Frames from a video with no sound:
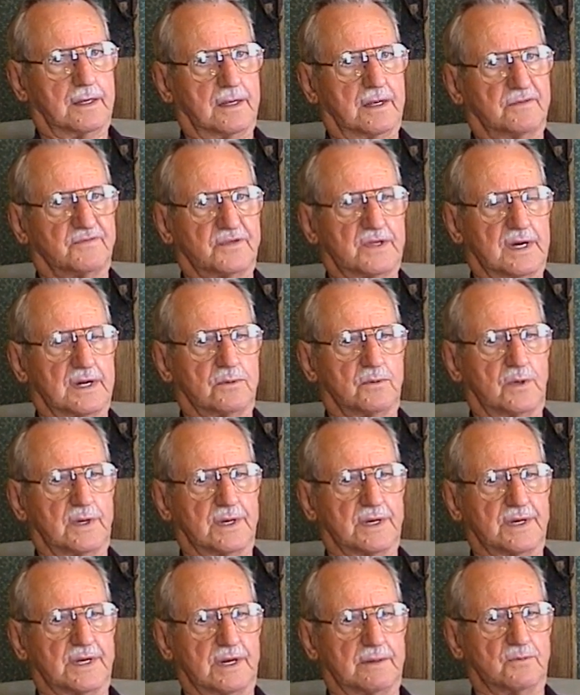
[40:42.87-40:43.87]
If they were one
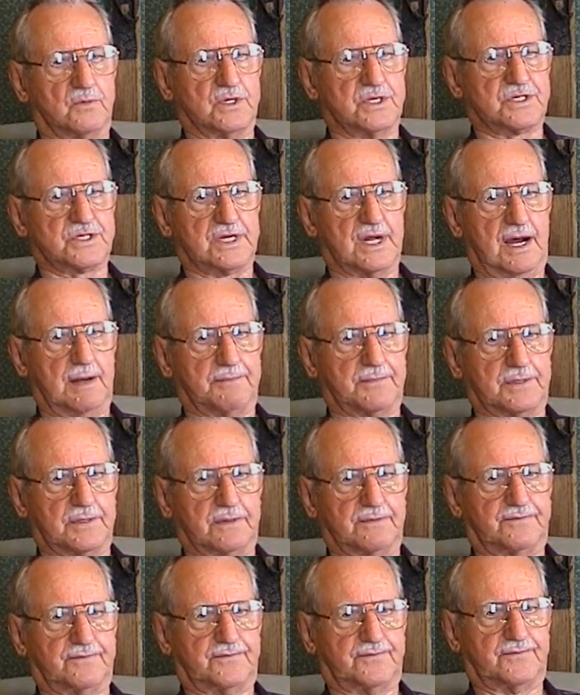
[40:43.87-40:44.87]
on them, we stopped
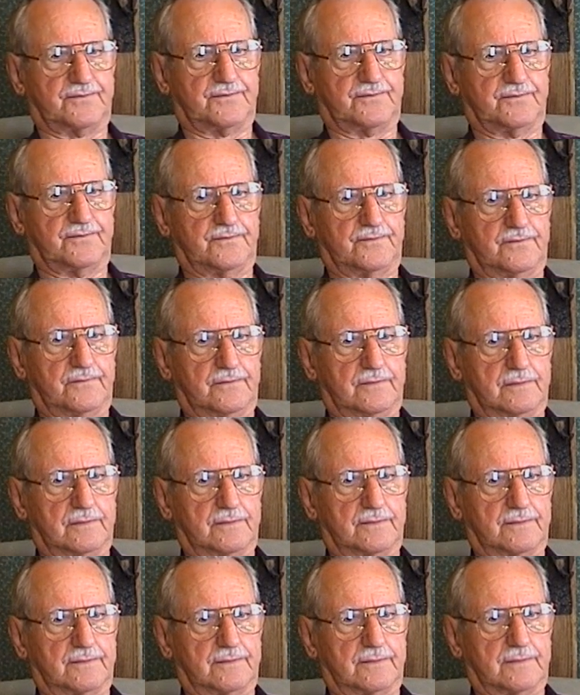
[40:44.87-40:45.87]
a
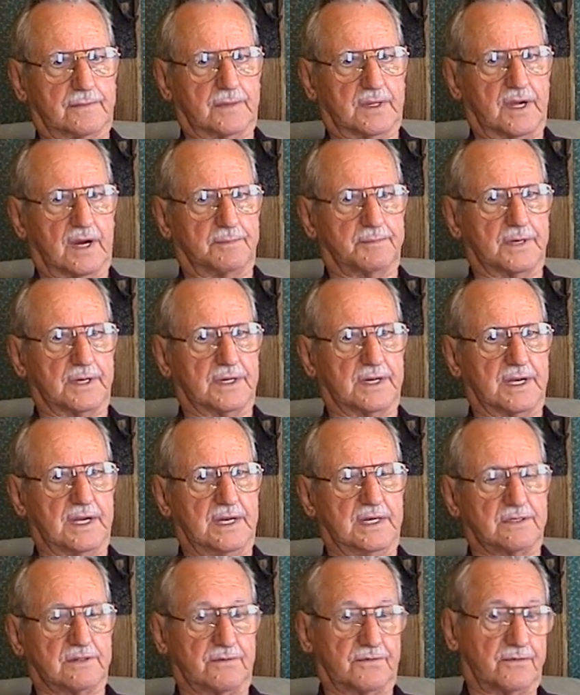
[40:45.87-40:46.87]
couple of
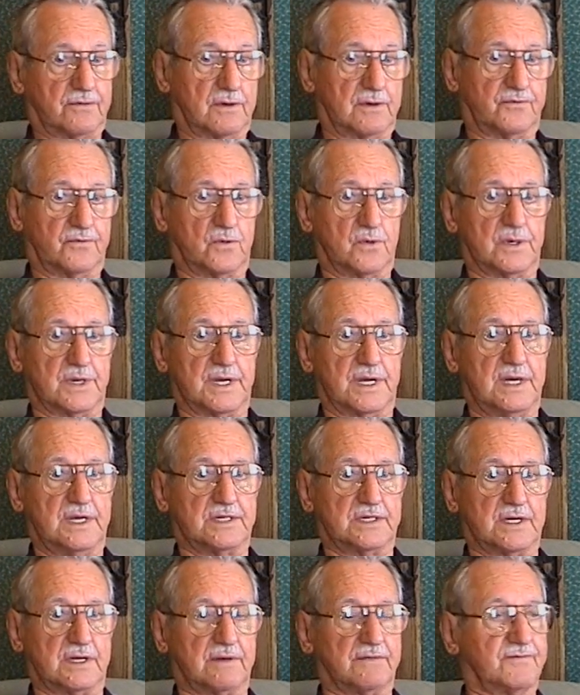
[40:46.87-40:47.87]
days or three or four
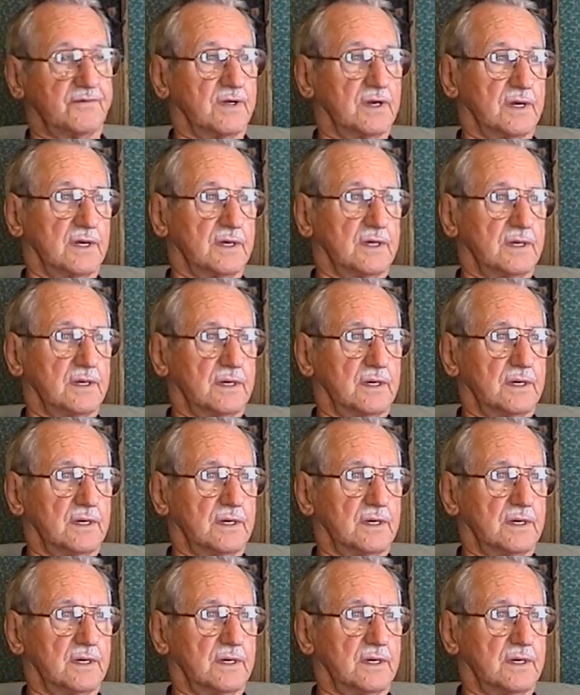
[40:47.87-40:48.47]
days in a villa